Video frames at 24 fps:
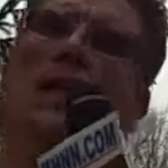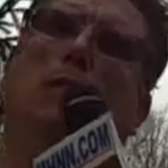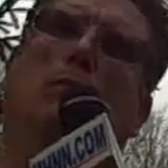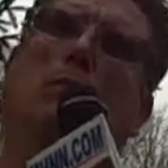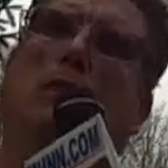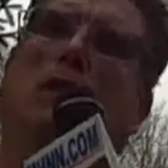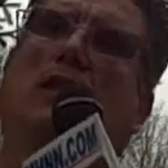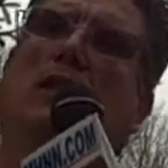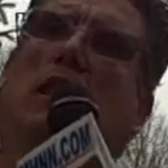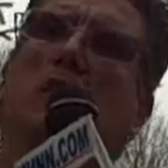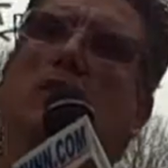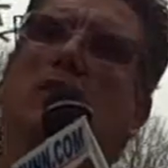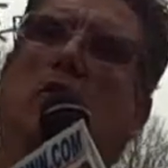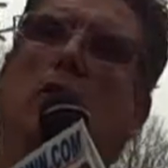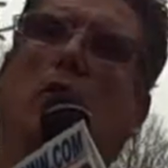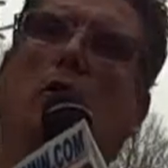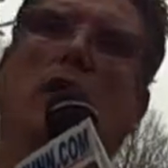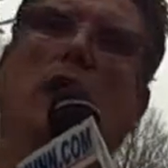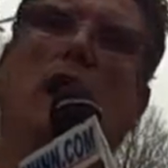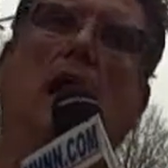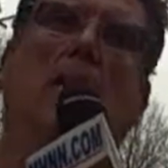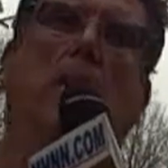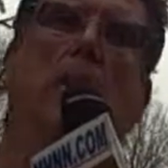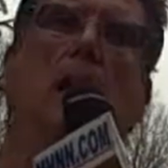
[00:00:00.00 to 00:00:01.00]
when they showed
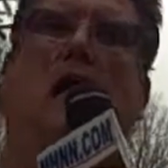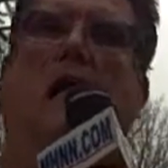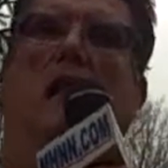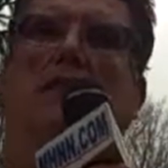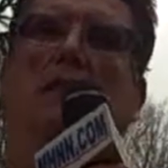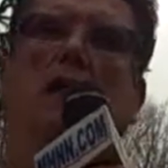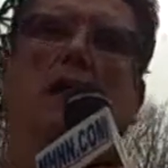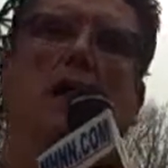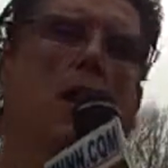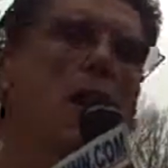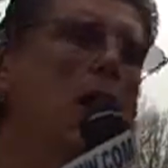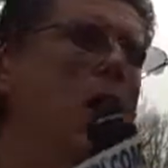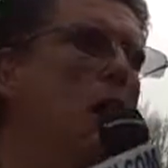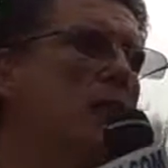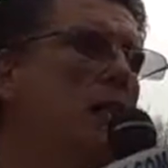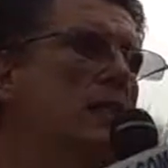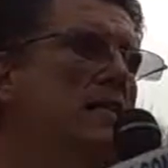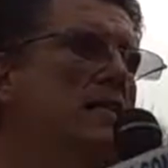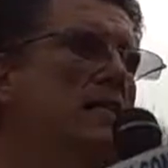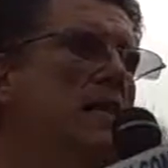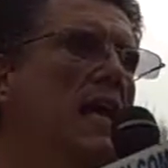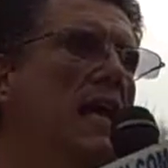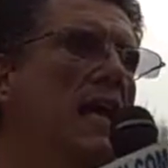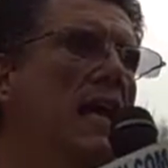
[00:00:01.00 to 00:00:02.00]
up, they
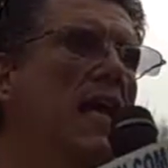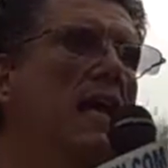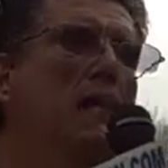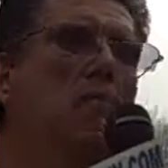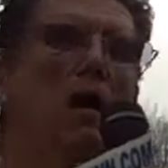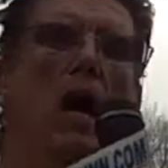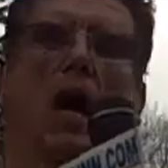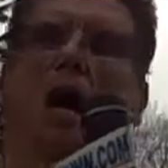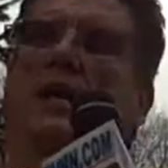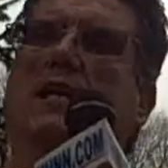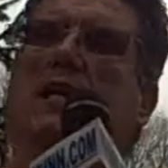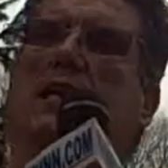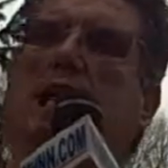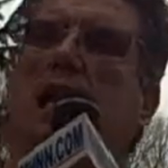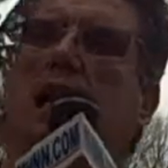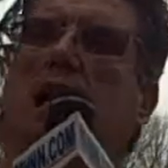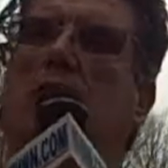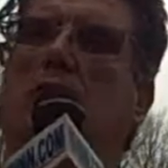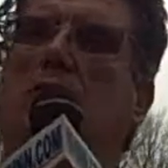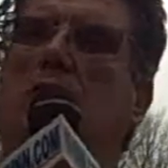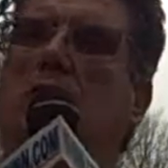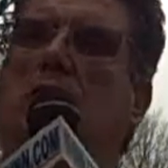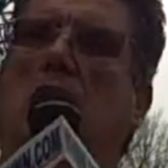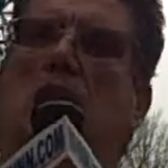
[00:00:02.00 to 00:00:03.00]
always came
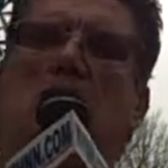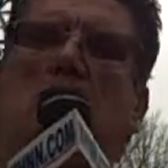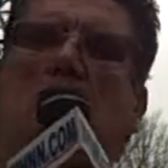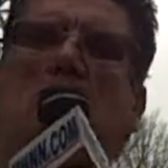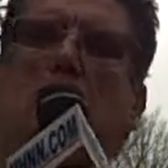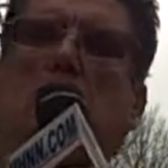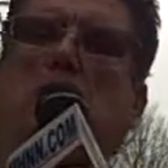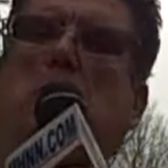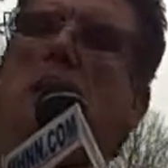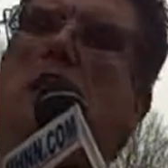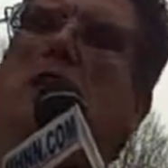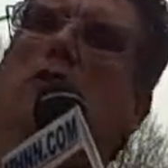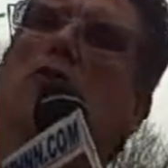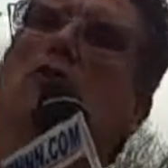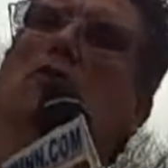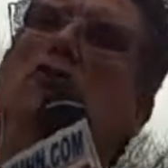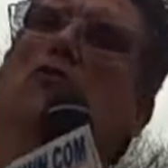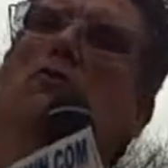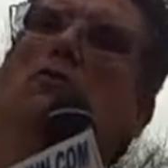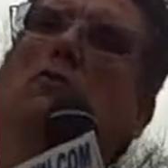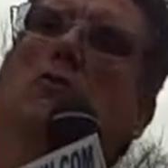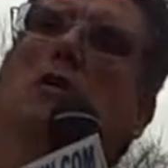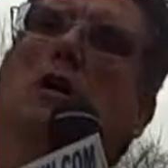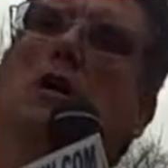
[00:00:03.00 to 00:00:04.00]
unannounced and made
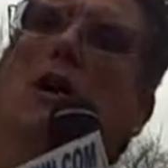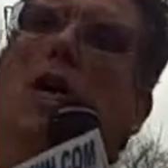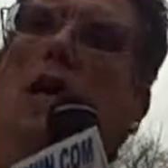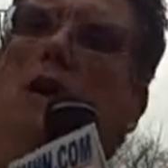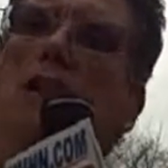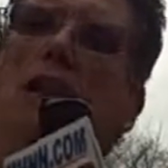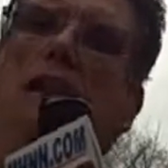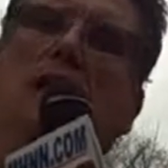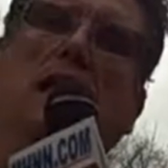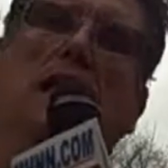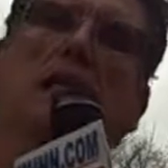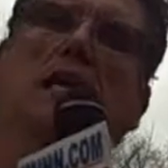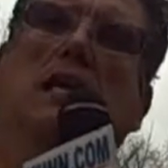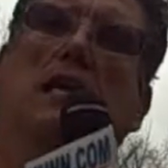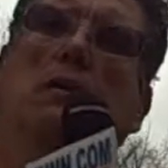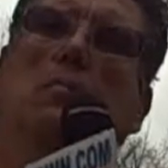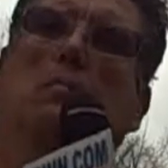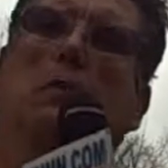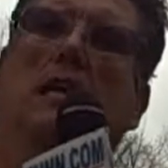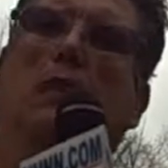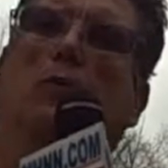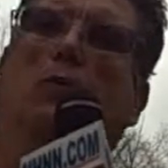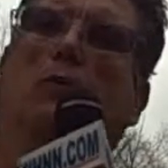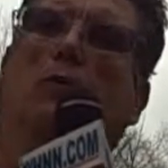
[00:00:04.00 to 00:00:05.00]
sure that they didn't
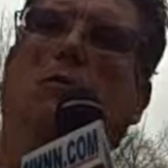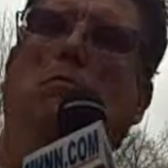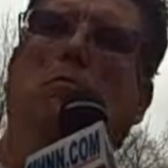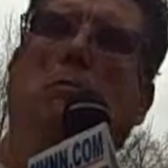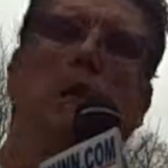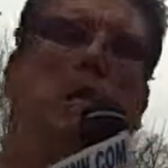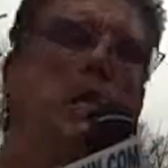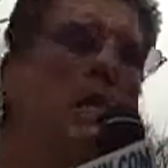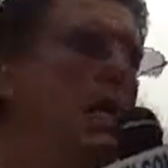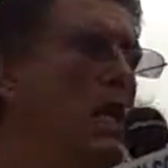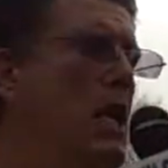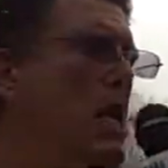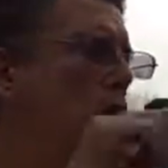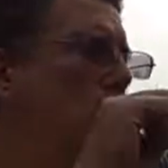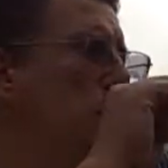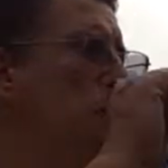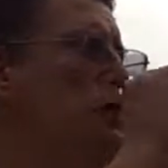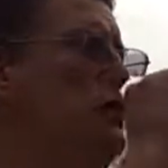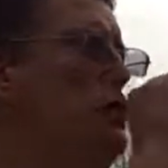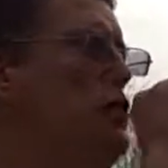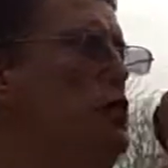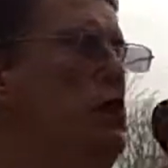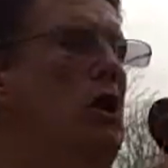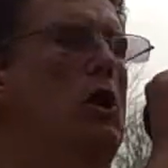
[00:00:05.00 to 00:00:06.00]
meet with me to
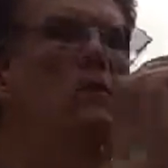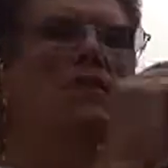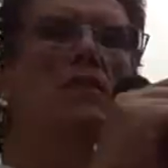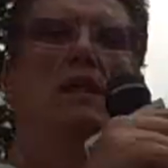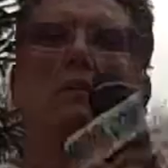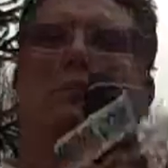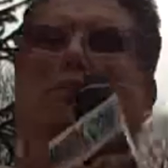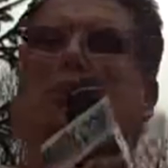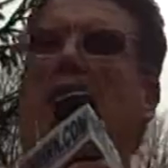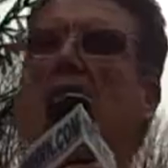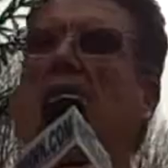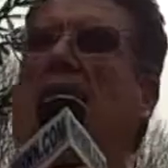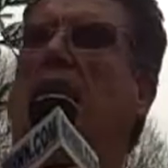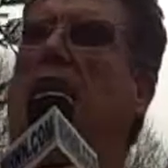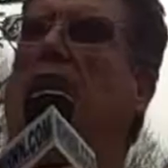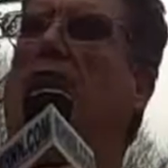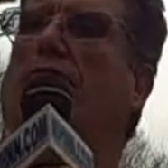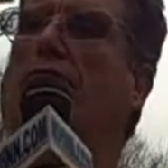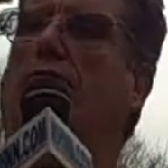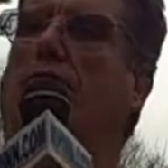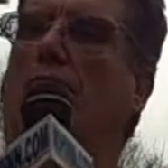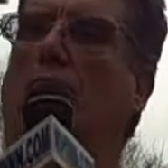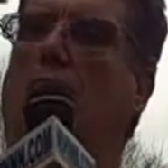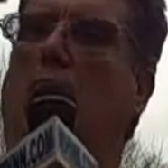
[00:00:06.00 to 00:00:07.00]
show them what I had
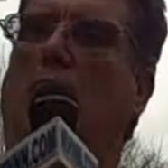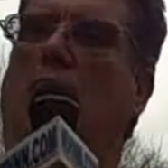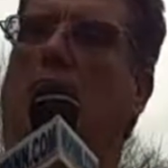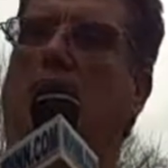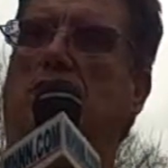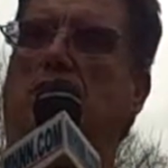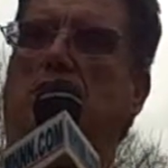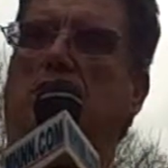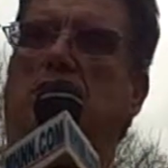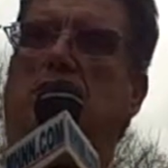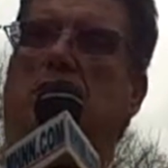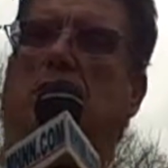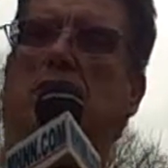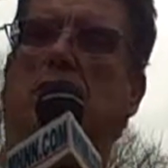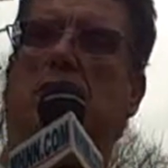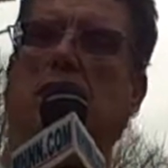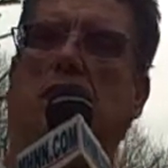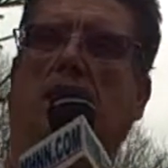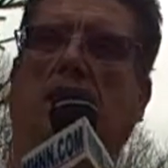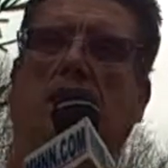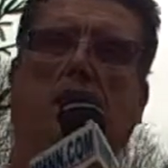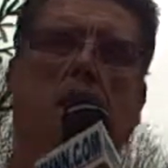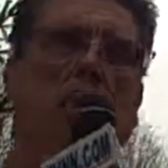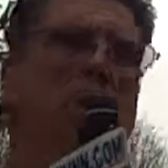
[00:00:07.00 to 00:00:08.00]
photographed and sent
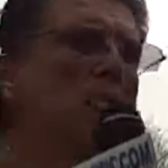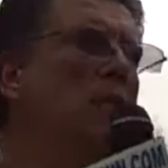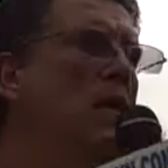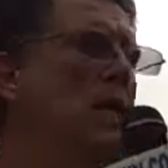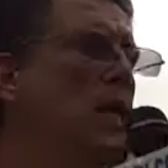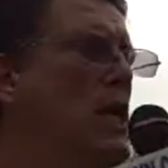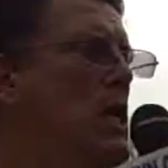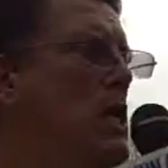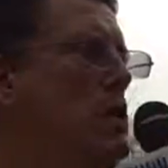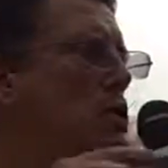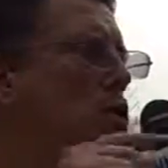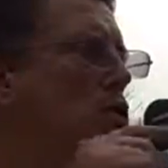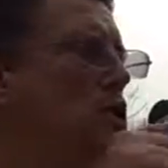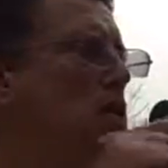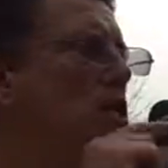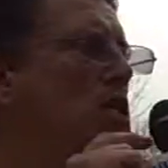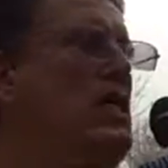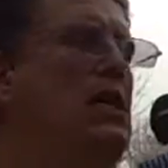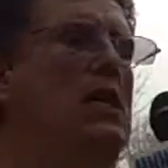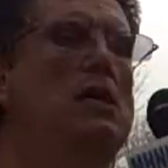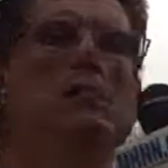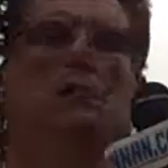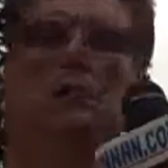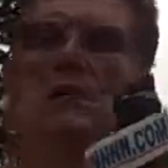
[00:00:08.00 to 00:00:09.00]
to them. She
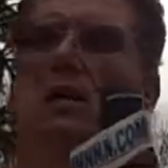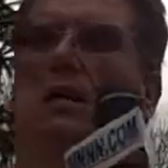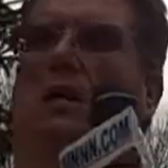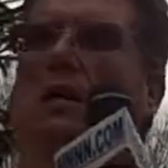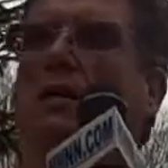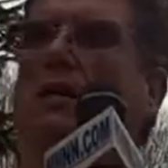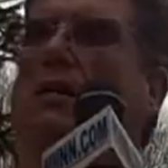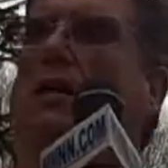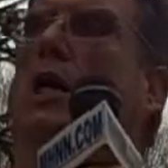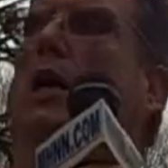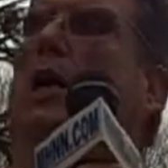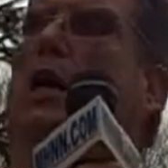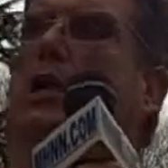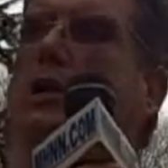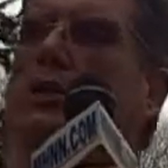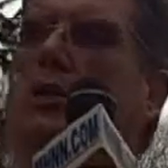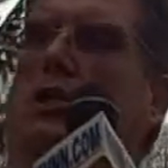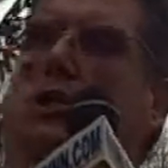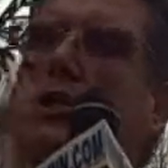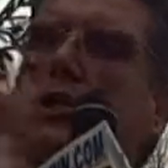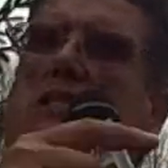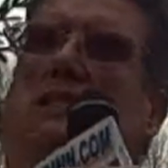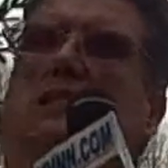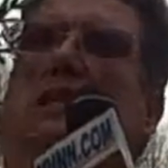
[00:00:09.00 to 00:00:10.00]
comes here,
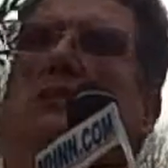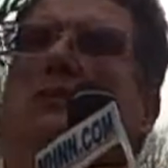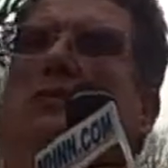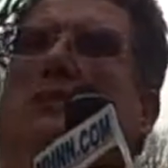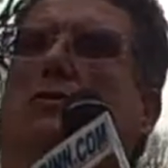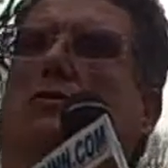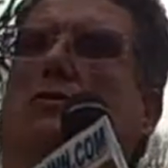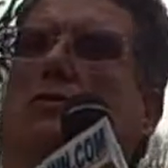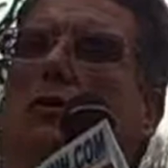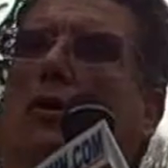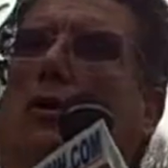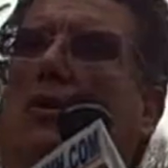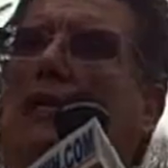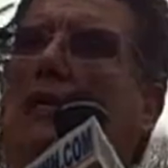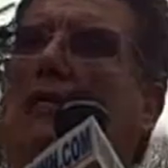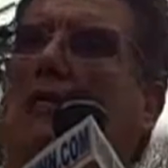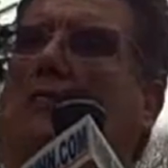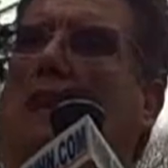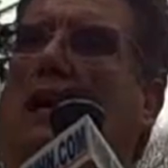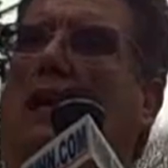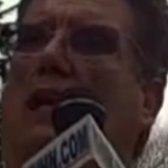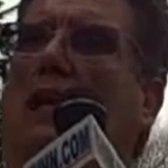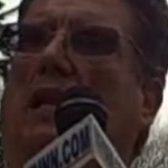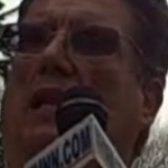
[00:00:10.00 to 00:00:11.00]
she says there's all these
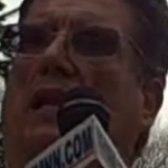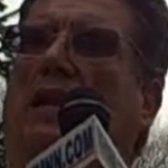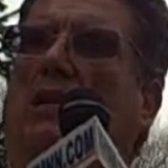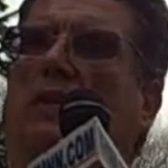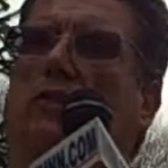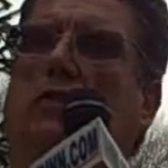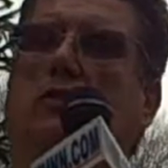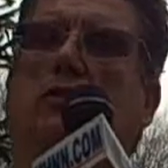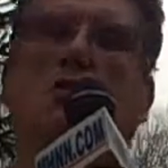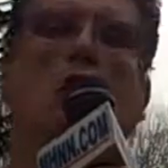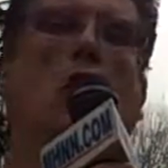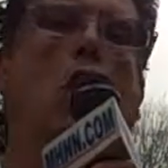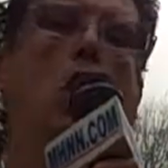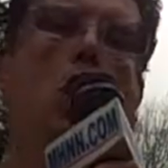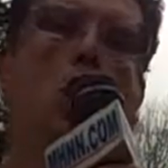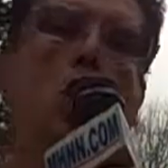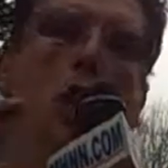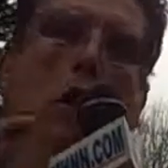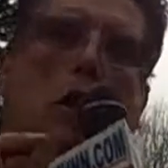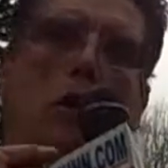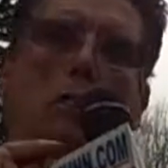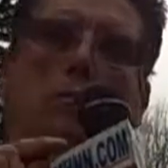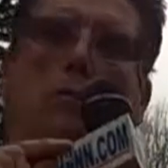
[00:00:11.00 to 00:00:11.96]
violations. Her